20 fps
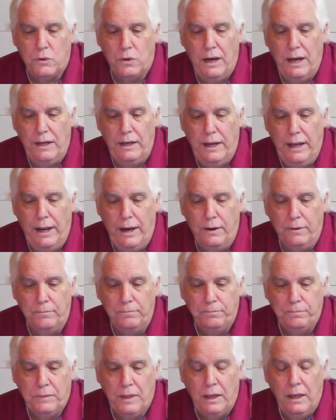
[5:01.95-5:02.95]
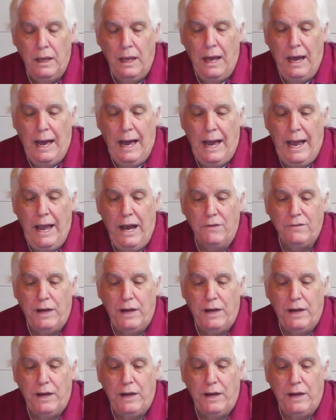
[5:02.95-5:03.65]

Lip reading: right now. I have a